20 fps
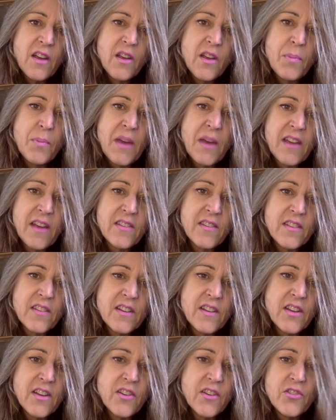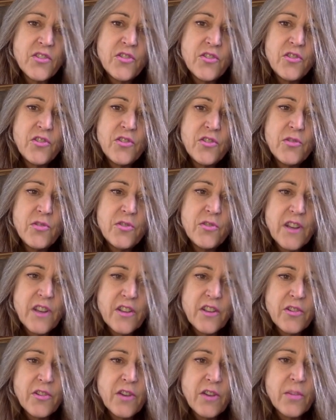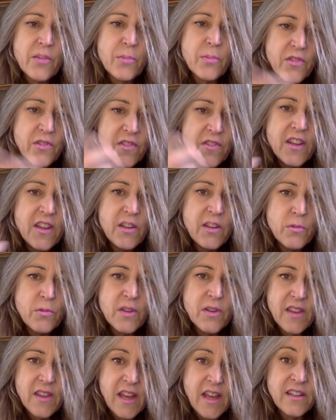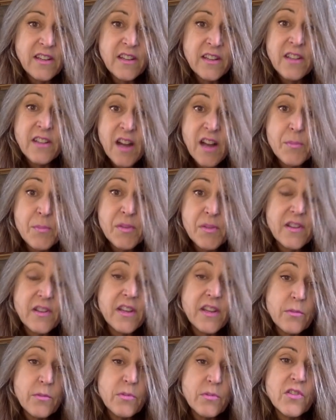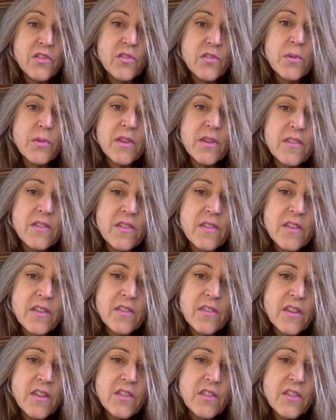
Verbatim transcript: capacity to tell you how to proceed with an anomaly, which is what this is.